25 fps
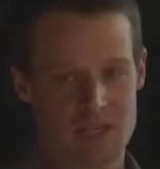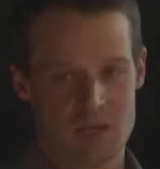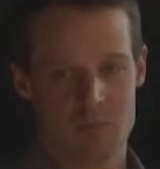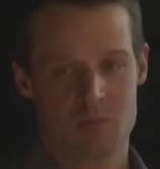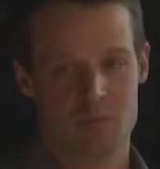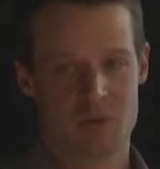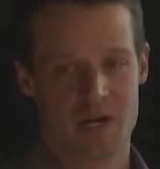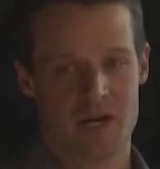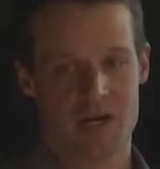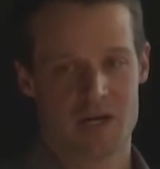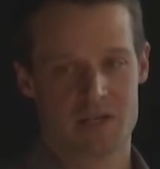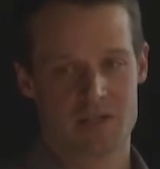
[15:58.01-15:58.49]

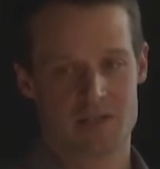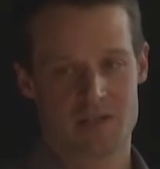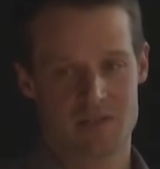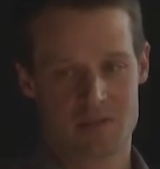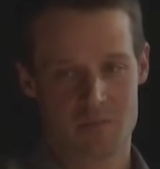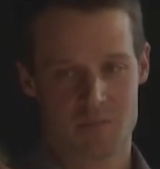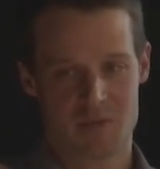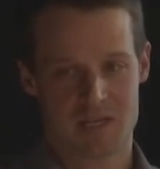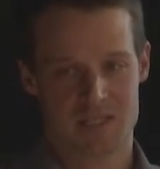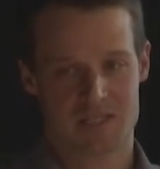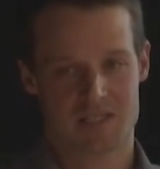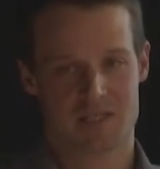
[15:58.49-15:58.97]
impacted
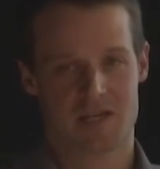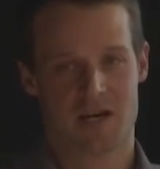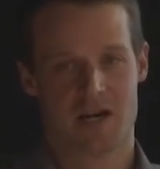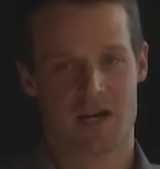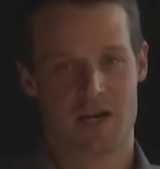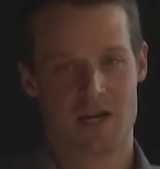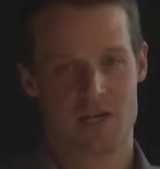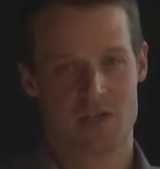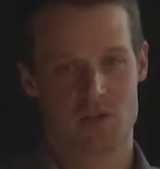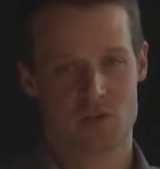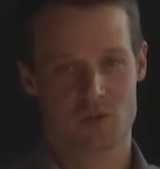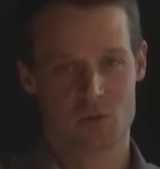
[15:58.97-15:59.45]

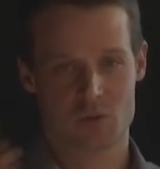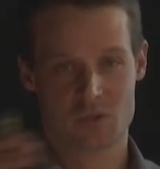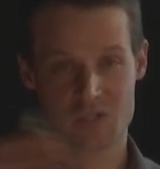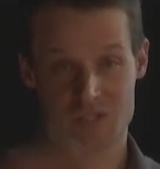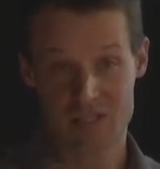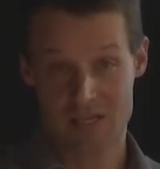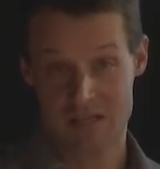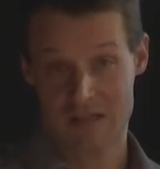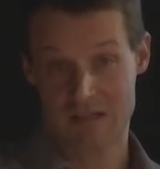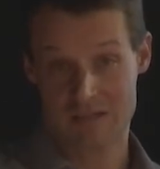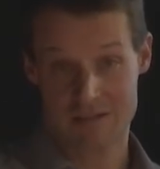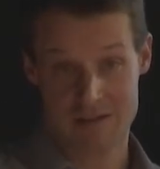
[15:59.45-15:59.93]
Maasai to
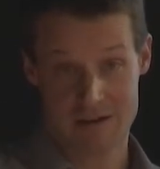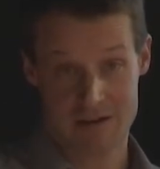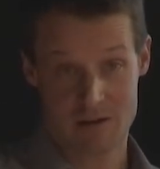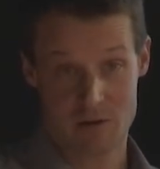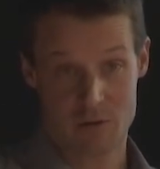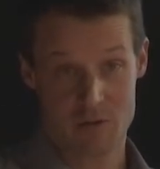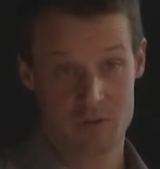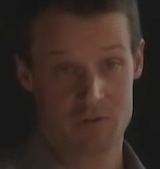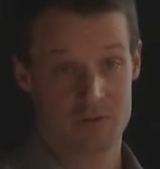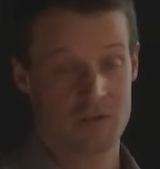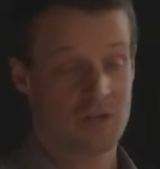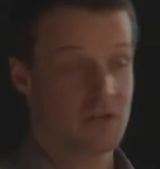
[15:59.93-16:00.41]
settle
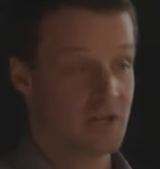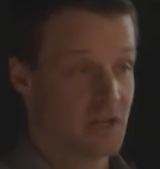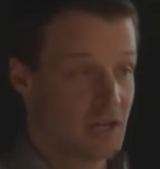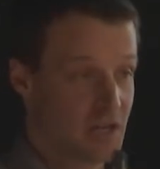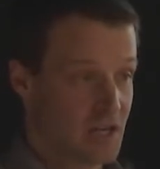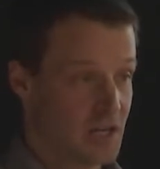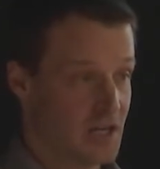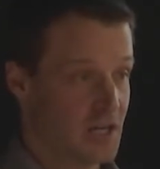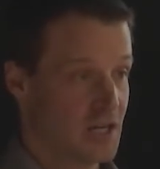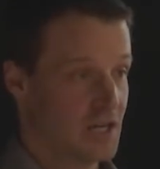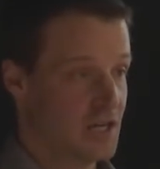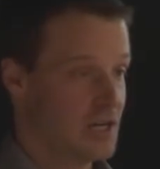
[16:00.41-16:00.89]
down
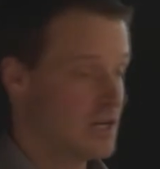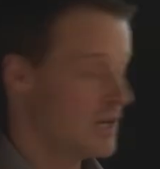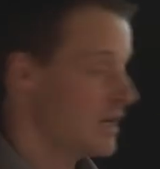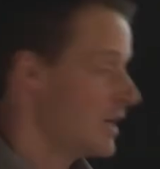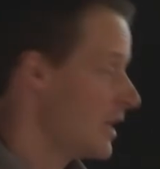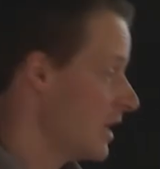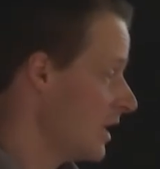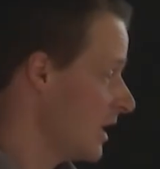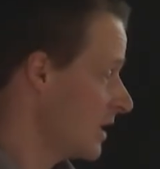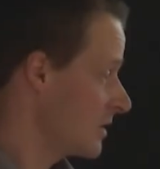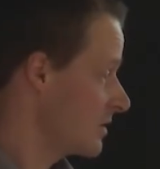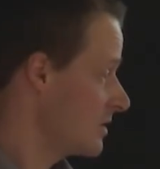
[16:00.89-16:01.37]

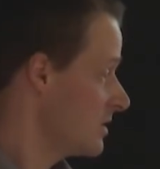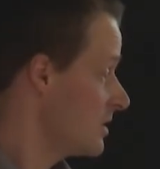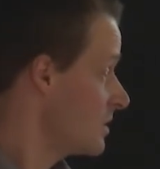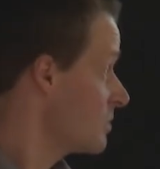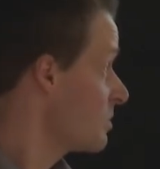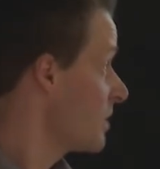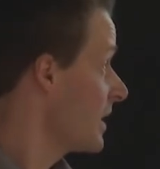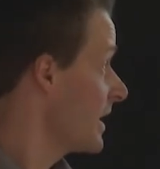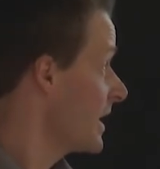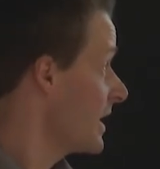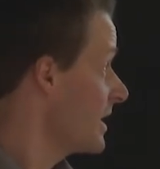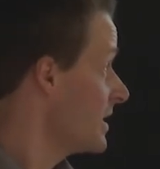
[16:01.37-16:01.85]
at this
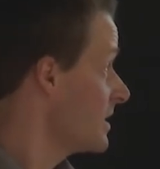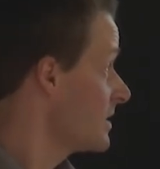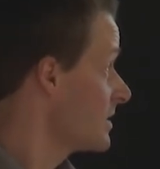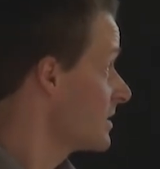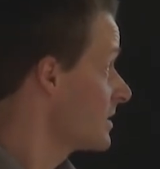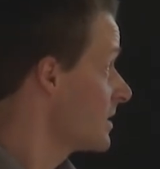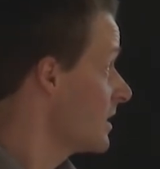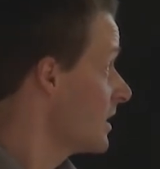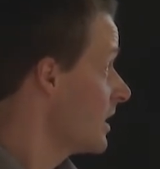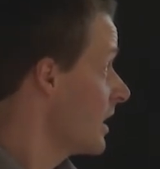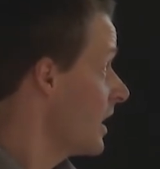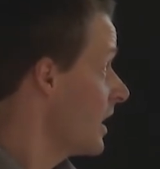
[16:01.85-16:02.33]
place,